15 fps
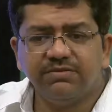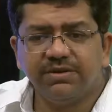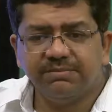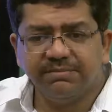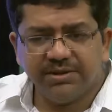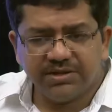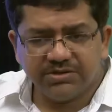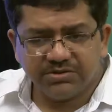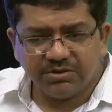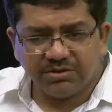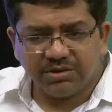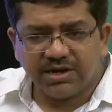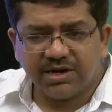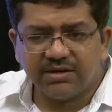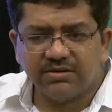and based
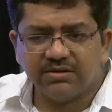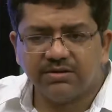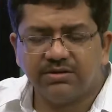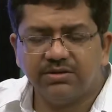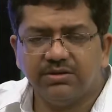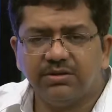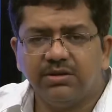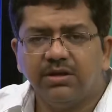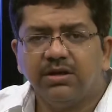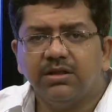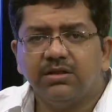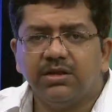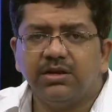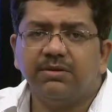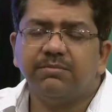on that
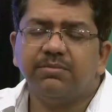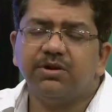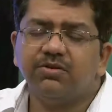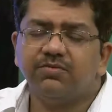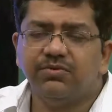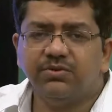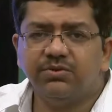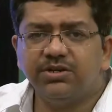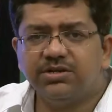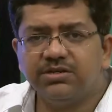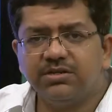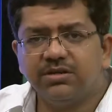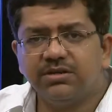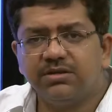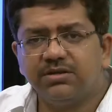the number of unit
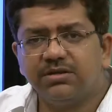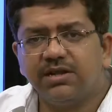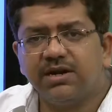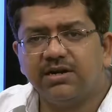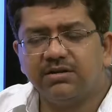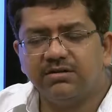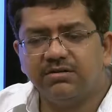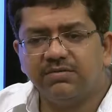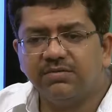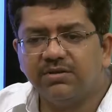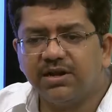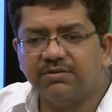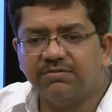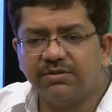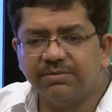
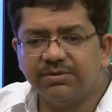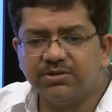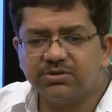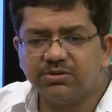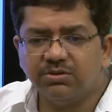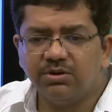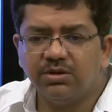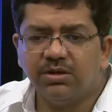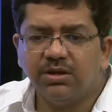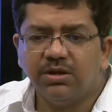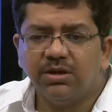that will be sold,